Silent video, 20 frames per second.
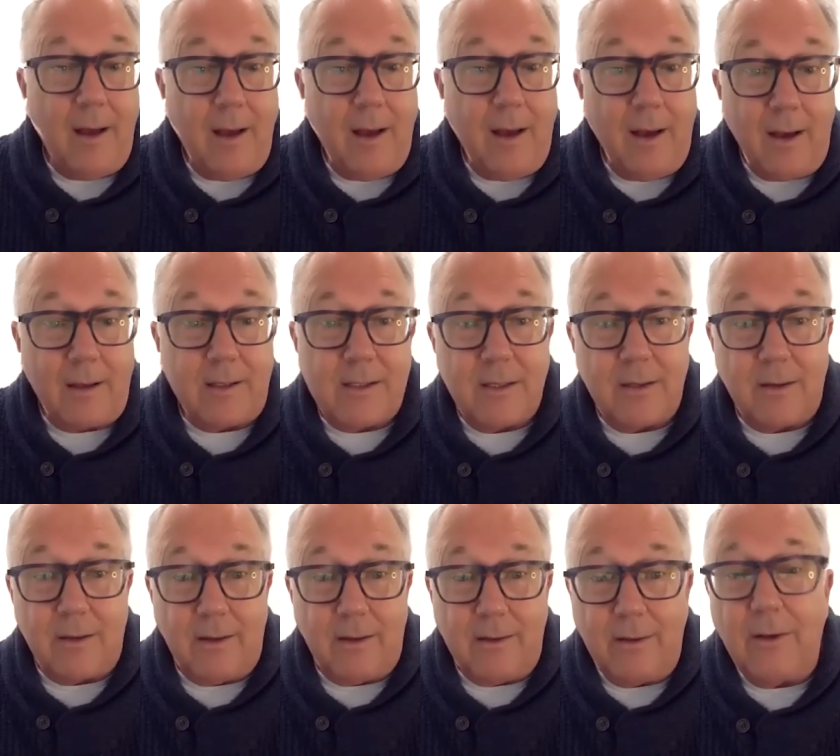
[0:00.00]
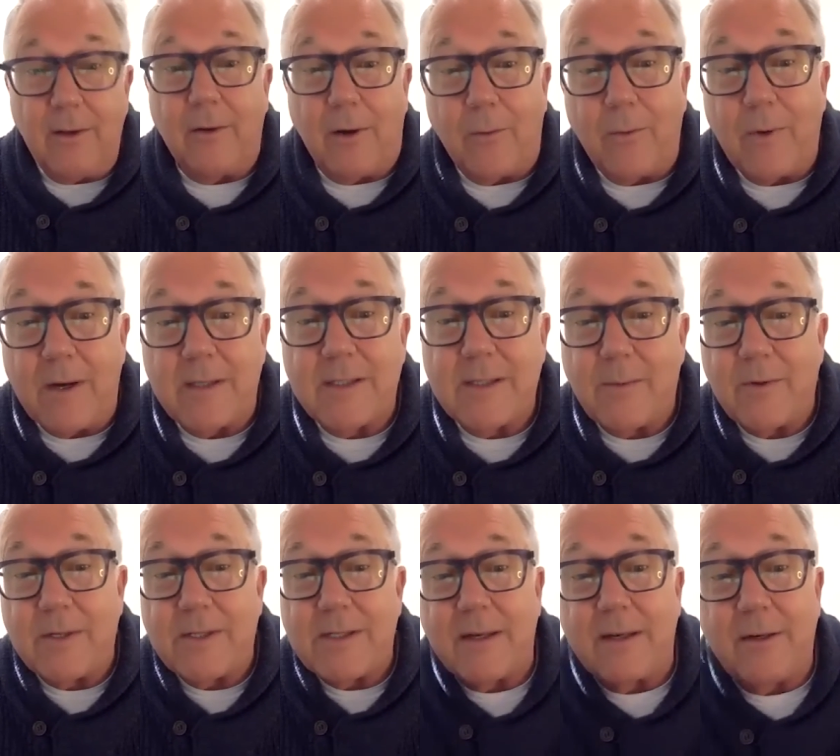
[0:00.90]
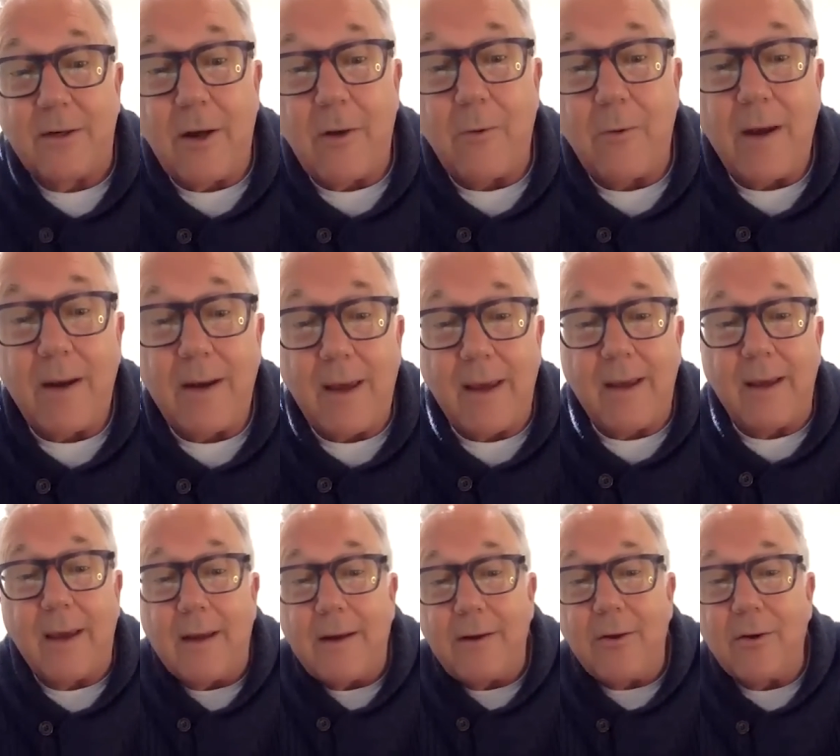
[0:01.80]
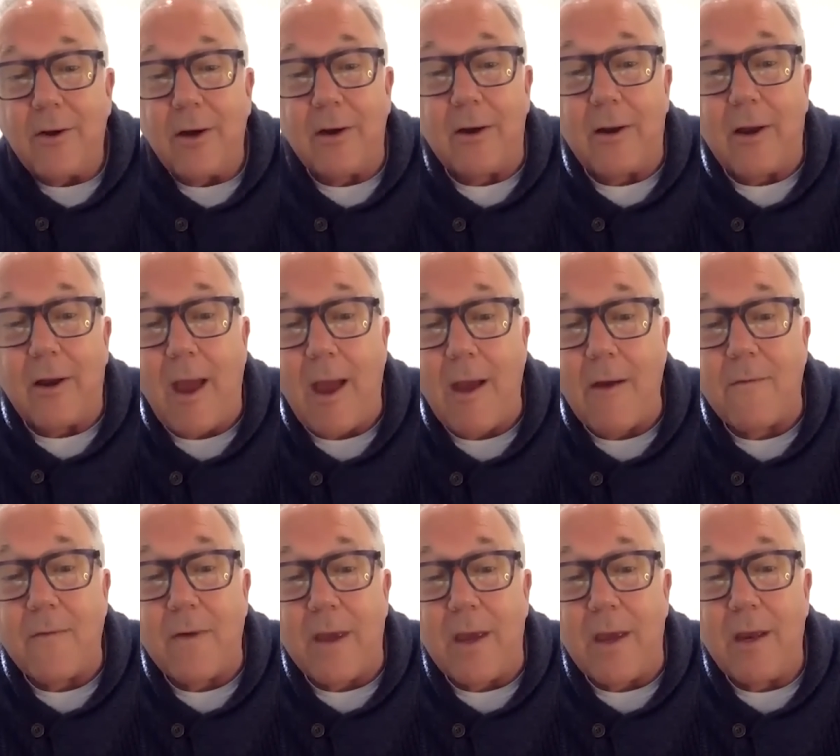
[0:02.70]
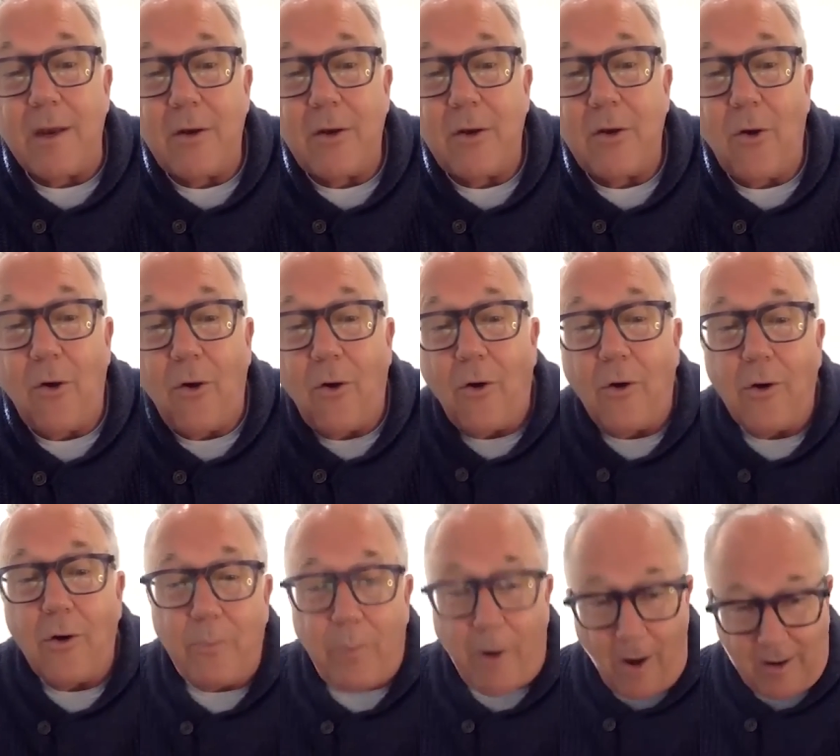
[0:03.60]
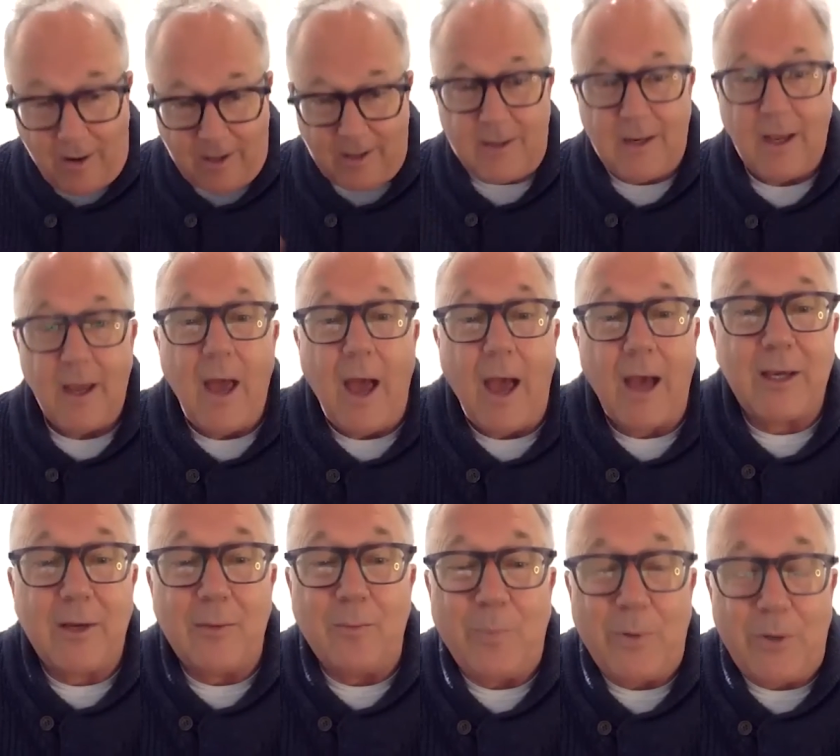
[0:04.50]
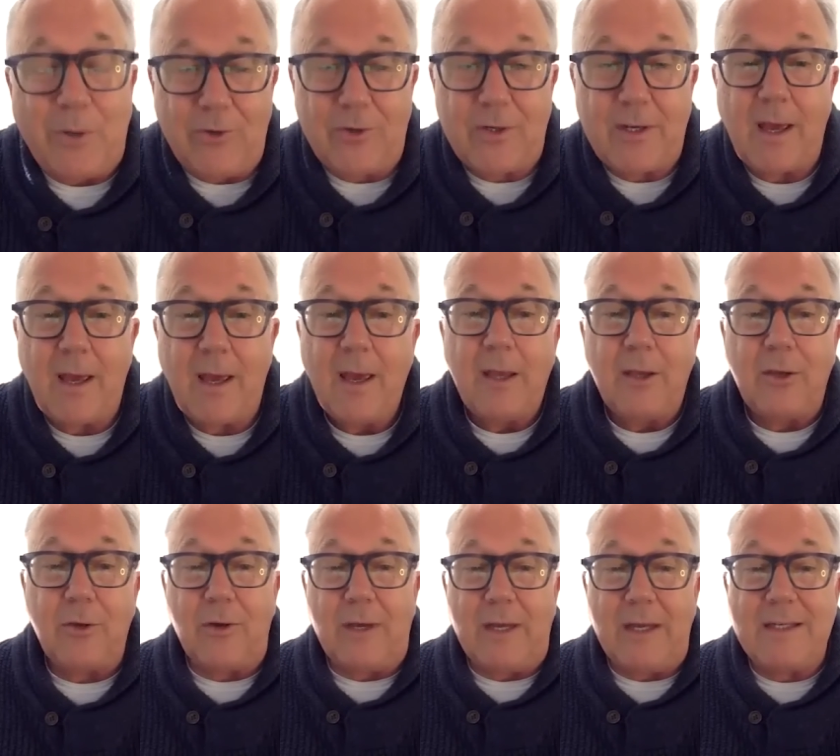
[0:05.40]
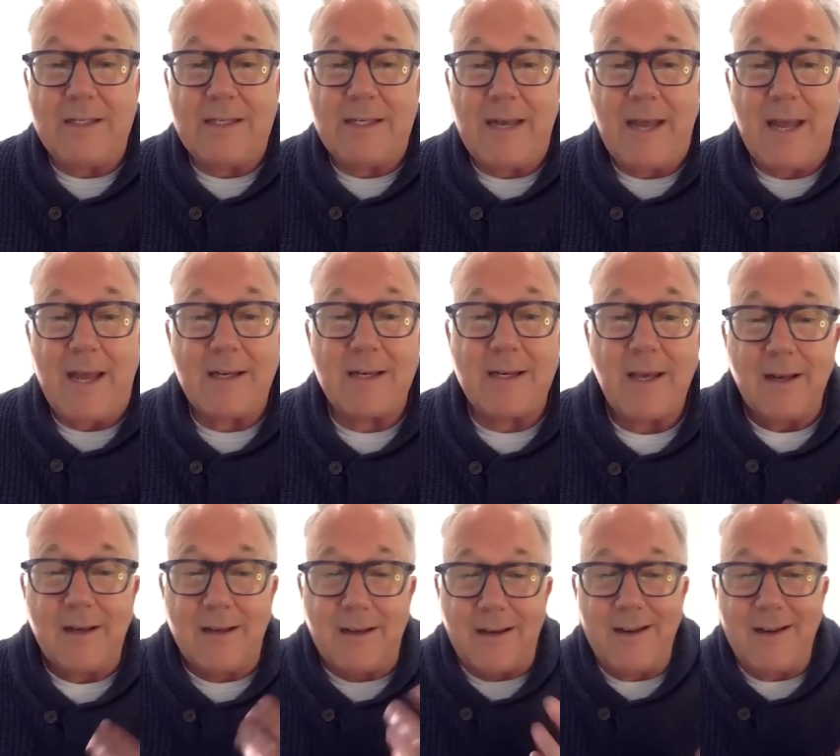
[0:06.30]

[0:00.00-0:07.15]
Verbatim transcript: uh you know, when someone said, you know, one day, Ken, you're going to have in your pocket a computer, your internet, da,